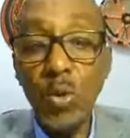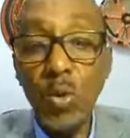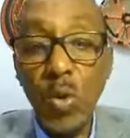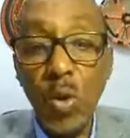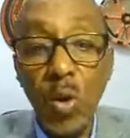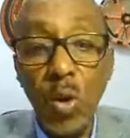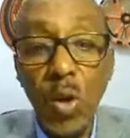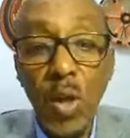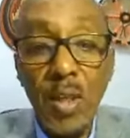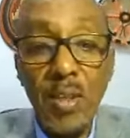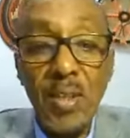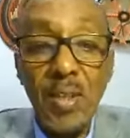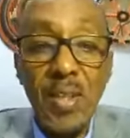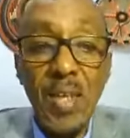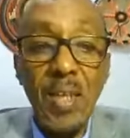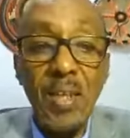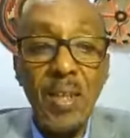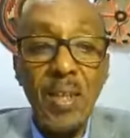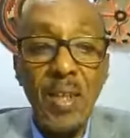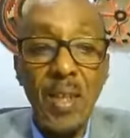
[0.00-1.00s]
would call and
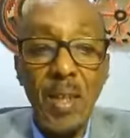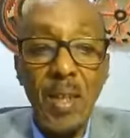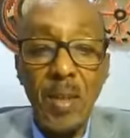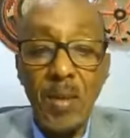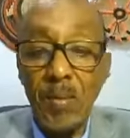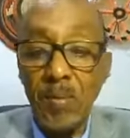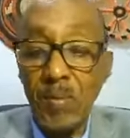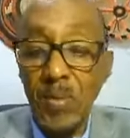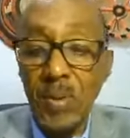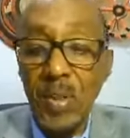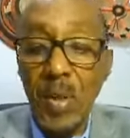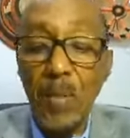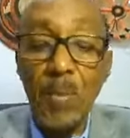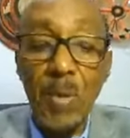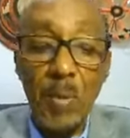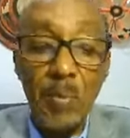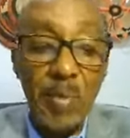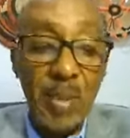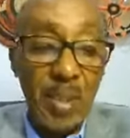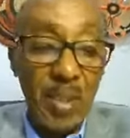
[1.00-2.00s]
send them some
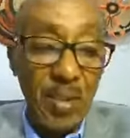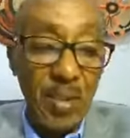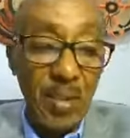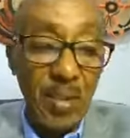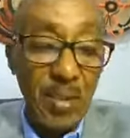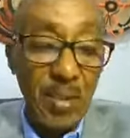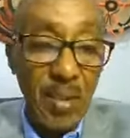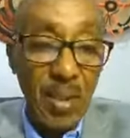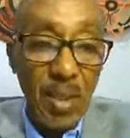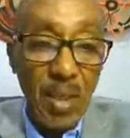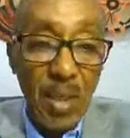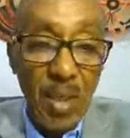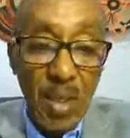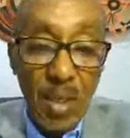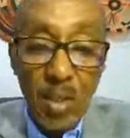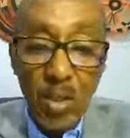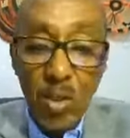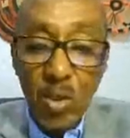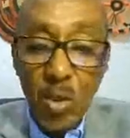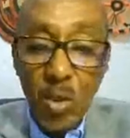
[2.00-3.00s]
remittance.
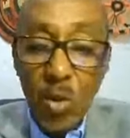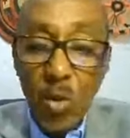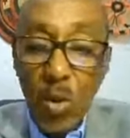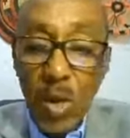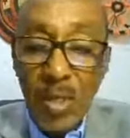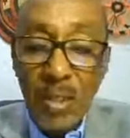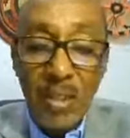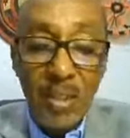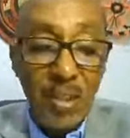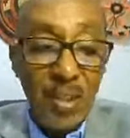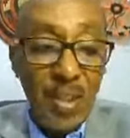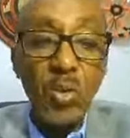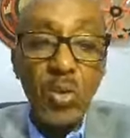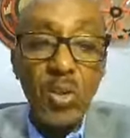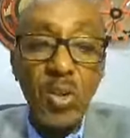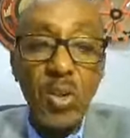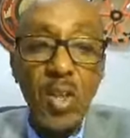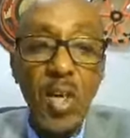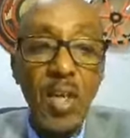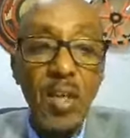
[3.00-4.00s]
So I decided
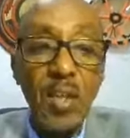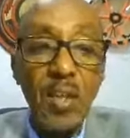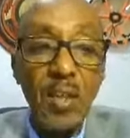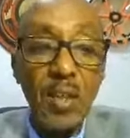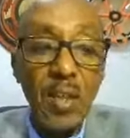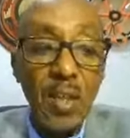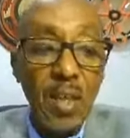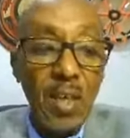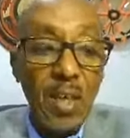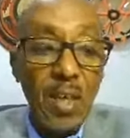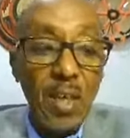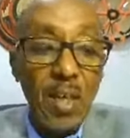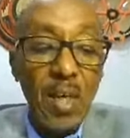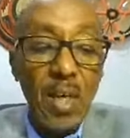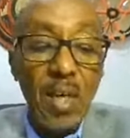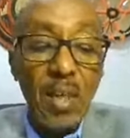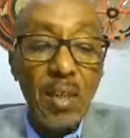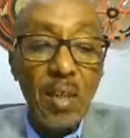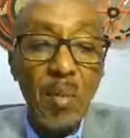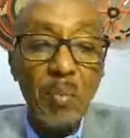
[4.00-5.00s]
to start
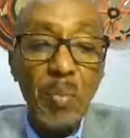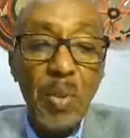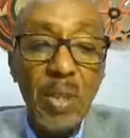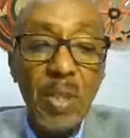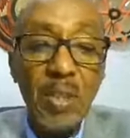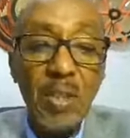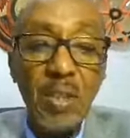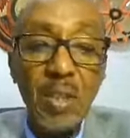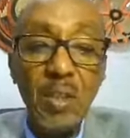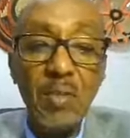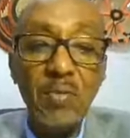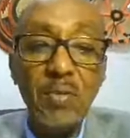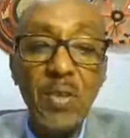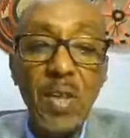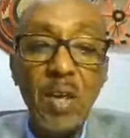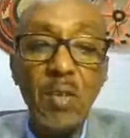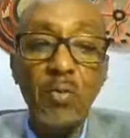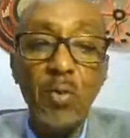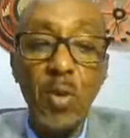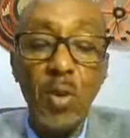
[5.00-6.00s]
a competitive
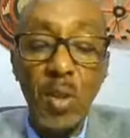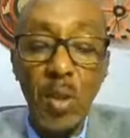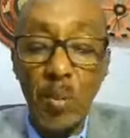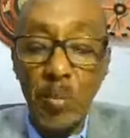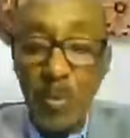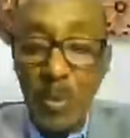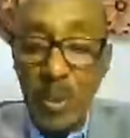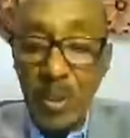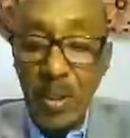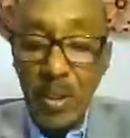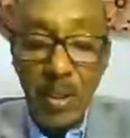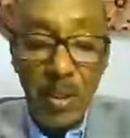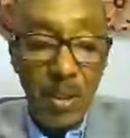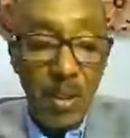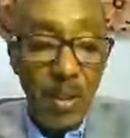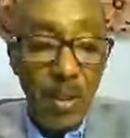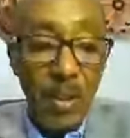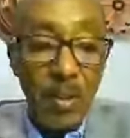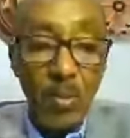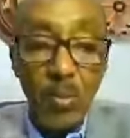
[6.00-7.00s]
telephone company.
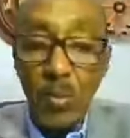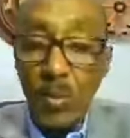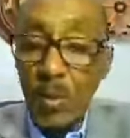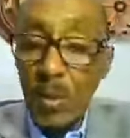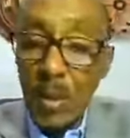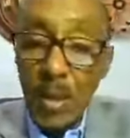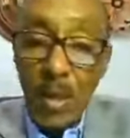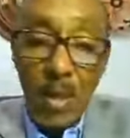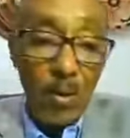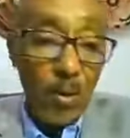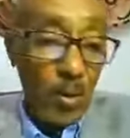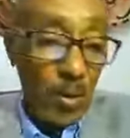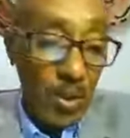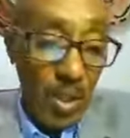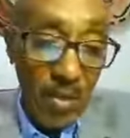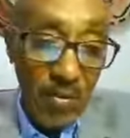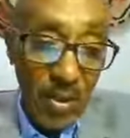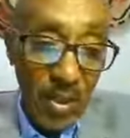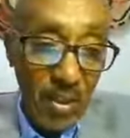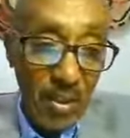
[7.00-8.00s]
I was
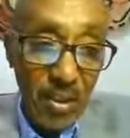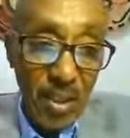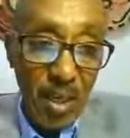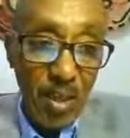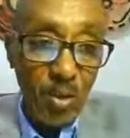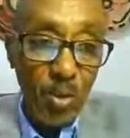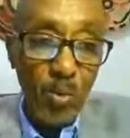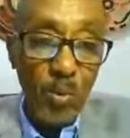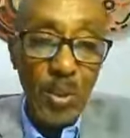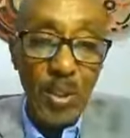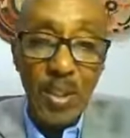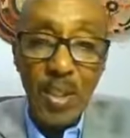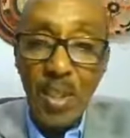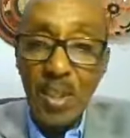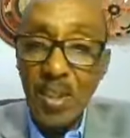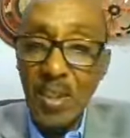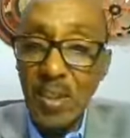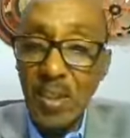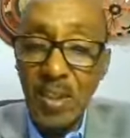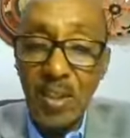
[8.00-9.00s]
never in
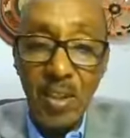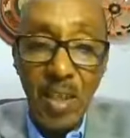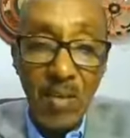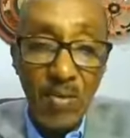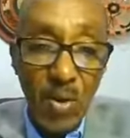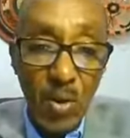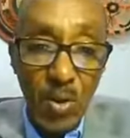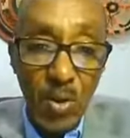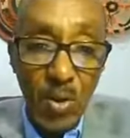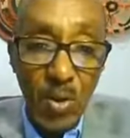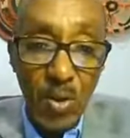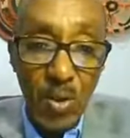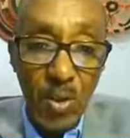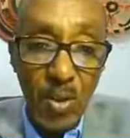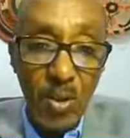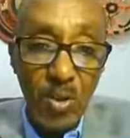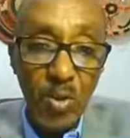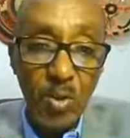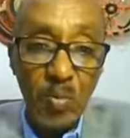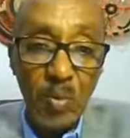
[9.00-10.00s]
telecommunication. It never
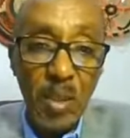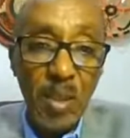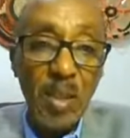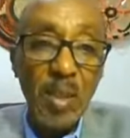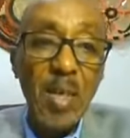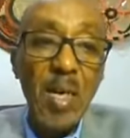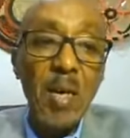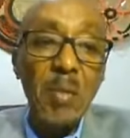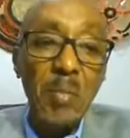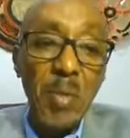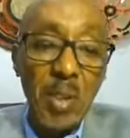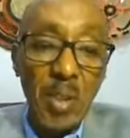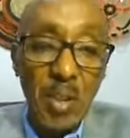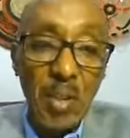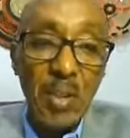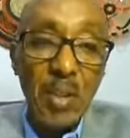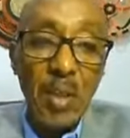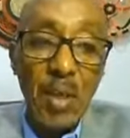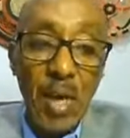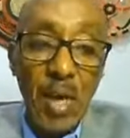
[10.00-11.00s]
occurred to me, but
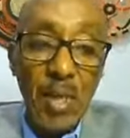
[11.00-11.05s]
